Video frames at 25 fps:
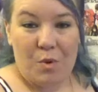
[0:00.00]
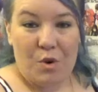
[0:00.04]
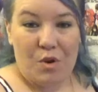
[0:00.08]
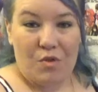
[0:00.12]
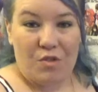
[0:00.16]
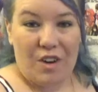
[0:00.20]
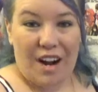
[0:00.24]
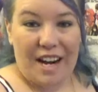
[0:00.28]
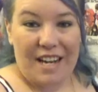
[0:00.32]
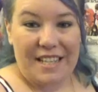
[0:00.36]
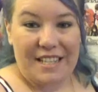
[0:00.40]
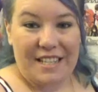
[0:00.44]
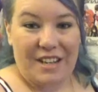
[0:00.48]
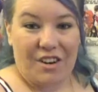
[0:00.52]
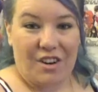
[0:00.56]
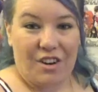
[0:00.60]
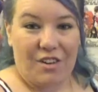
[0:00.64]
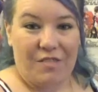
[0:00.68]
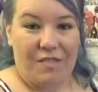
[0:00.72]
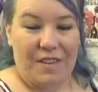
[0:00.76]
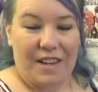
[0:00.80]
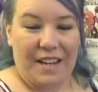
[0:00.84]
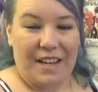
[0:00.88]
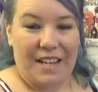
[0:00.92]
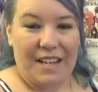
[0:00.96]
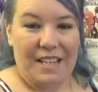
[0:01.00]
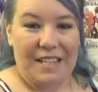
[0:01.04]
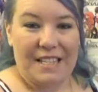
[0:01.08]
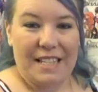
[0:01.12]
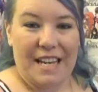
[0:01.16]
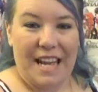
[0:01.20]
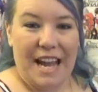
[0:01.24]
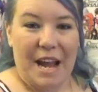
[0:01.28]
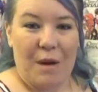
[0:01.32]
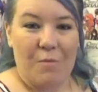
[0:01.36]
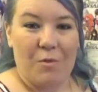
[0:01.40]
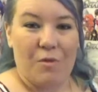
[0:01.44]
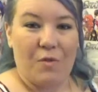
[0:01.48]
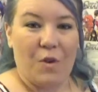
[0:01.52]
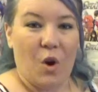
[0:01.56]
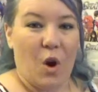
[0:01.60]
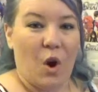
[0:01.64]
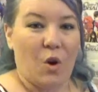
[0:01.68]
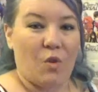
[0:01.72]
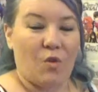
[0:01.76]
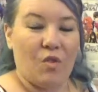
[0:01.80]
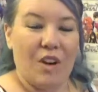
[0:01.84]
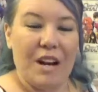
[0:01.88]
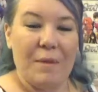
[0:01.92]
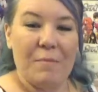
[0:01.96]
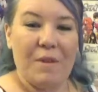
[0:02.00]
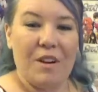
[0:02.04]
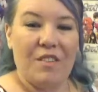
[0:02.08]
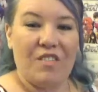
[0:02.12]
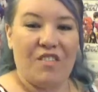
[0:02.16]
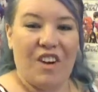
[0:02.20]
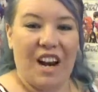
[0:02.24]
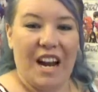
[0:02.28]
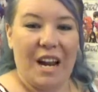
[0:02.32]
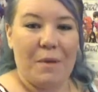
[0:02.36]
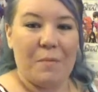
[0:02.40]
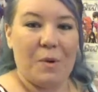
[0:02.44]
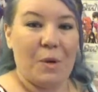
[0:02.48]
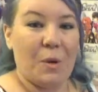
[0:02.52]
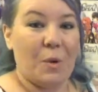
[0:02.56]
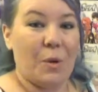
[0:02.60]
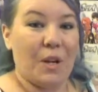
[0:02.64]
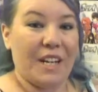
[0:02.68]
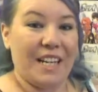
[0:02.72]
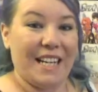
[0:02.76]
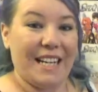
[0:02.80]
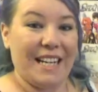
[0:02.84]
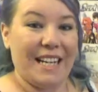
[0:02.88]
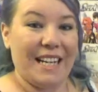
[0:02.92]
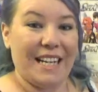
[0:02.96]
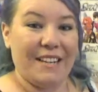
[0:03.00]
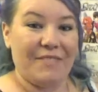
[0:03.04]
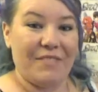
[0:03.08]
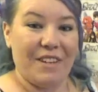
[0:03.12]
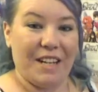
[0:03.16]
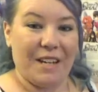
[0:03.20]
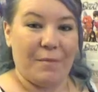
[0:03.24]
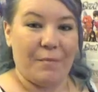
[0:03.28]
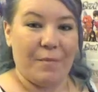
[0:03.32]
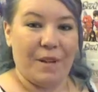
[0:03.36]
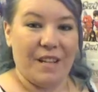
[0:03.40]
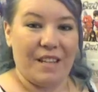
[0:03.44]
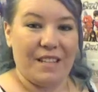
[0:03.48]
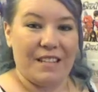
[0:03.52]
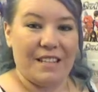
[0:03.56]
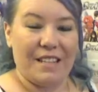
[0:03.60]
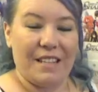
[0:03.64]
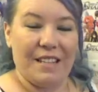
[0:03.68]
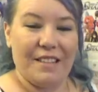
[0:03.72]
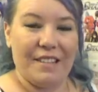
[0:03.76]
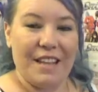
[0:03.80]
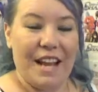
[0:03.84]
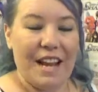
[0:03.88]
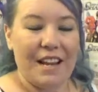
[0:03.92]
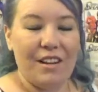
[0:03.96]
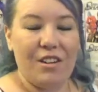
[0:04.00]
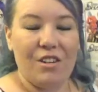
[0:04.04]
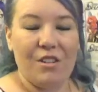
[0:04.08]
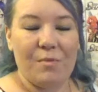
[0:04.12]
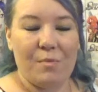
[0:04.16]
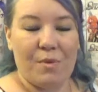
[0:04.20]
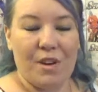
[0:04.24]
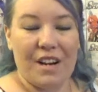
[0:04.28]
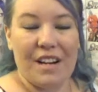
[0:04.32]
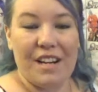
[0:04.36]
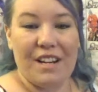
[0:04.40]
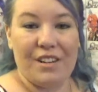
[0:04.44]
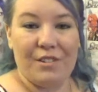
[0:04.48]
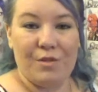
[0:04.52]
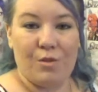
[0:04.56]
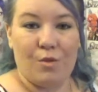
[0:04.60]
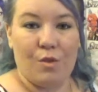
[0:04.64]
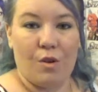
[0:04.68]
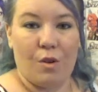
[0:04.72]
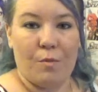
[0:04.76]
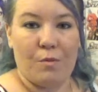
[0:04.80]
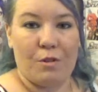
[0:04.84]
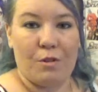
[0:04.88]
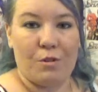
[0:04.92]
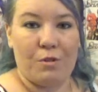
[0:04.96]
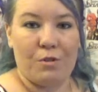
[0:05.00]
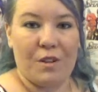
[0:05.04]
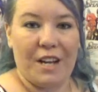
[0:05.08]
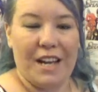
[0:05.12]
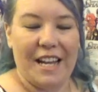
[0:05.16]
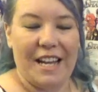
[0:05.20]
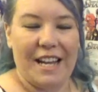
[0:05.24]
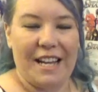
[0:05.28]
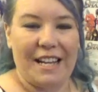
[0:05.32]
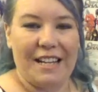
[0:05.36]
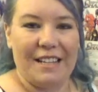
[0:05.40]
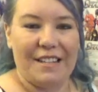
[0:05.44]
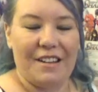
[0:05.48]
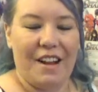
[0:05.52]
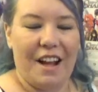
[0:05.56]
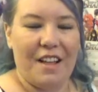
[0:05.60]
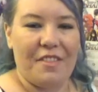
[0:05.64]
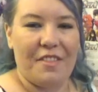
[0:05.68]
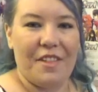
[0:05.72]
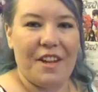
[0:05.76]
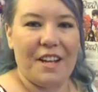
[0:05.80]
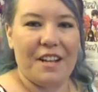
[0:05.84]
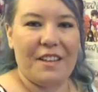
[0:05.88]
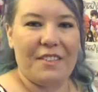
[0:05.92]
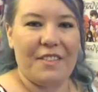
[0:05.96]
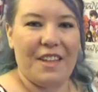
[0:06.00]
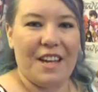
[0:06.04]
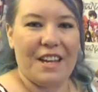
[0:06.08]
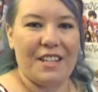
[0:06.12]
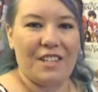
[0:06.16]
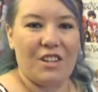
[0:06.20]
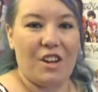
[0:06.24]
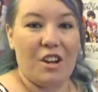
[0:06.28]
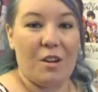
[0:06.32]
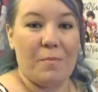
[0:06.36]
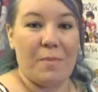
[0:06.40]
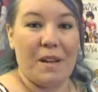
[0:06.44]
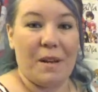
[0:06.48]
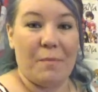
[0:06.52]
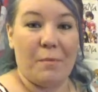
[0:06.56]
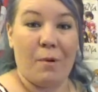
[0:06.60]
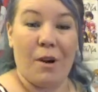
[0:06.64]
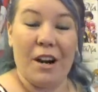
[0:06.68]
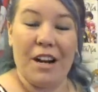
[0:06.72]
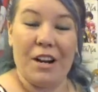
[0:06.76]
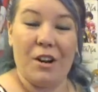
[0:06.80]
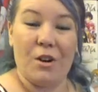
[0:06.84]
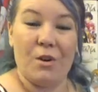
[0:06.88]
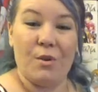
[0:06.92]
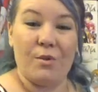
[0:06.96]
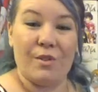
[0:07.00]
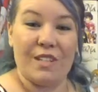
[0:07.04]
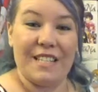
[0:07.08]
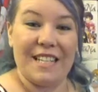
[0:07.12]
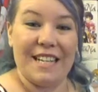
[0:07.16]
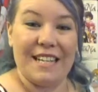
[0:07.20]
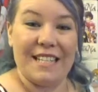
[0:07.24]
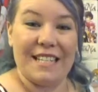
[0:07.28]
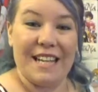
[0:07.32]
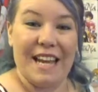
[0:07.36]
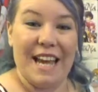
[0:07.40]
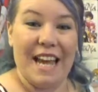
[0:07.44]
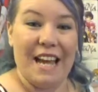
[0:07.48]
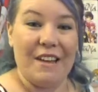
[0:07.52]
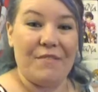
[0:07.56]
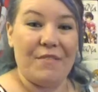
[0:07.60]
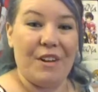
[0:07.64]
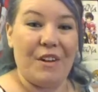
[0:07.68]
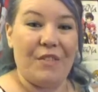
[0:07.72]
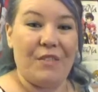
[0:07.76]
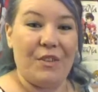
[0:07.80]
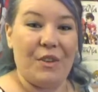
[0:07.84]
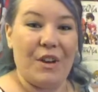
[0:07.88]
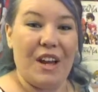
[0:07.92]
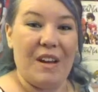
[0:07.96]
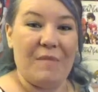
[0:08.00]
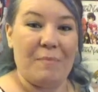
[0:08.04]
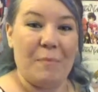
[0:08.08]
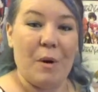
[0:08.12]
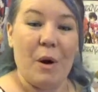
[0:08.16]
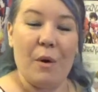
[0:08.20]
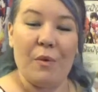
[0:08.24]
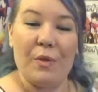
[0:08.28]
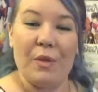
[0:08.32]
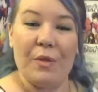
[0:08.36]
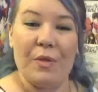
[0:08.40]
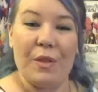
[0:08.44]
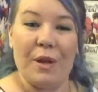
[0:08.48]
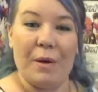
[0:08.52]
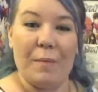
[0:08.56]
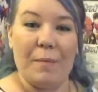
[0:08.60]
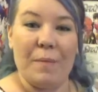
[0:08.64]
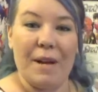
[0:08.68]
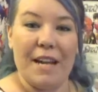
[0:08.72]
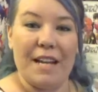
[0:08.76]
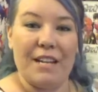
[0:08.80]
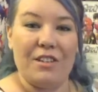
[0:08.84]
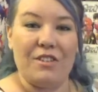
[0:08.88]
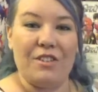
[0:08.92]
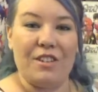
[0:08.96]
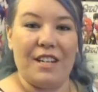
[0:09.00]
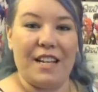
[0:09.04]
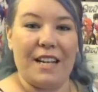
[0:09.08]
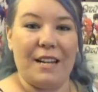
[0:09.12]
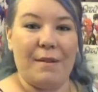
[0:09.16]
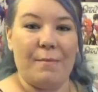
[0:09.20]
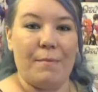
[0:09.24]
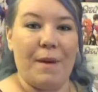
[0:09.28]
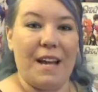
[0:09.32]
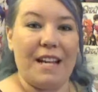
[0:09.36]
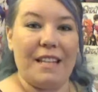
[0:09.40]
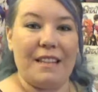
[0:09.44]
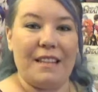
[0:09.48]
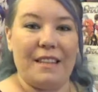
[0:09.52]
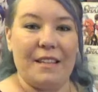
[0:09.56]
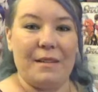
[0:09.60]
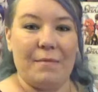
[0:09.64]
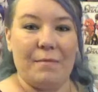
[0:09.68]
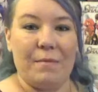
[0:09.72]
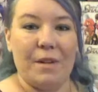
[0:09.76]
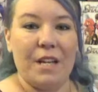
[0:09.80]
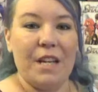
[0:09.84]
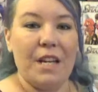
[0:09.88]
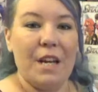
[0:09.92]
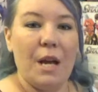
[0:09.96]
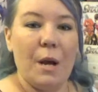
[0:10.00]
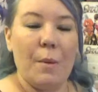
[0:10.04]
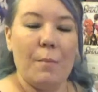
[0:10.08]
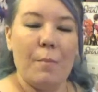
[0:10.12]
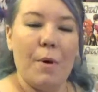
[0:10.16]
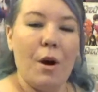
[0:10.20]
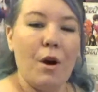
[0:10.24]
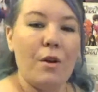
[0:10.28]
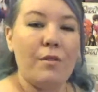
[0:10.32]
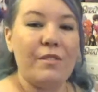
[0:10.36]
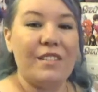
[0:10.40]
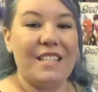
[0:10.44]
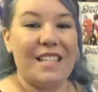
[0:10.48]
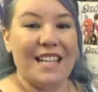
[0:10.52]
more Ray Zero figures, and we've got Rem and Ram who are getting Figmas. They look pretty adorable, and I think that's going to be a pretty cool set to have if you have both of them and you can make them pose